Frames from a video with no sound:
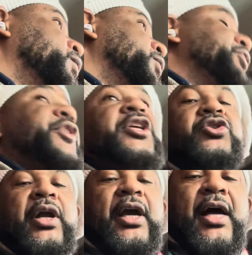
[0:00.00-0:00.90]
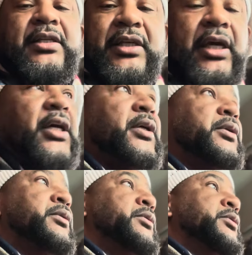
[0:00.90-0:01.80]
Eventually got sick.
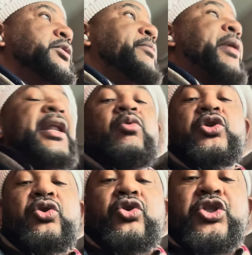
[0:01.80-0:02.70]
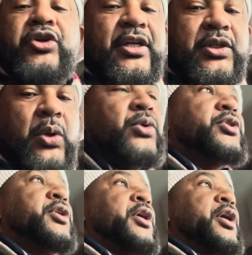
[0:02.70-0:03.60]
The man was so stressed
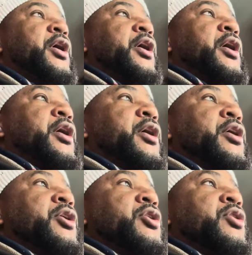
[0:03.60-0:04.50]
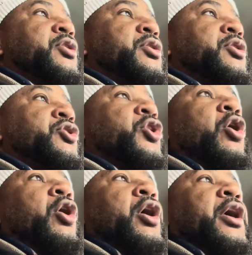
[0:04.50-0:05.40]
out.
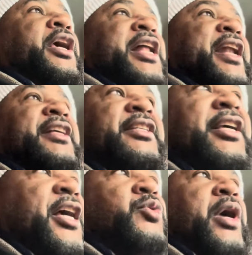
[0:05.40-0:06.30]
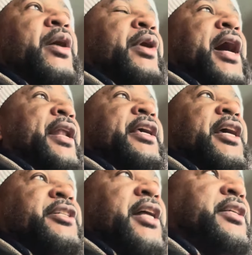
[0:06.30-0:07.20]
So, in this case where allegations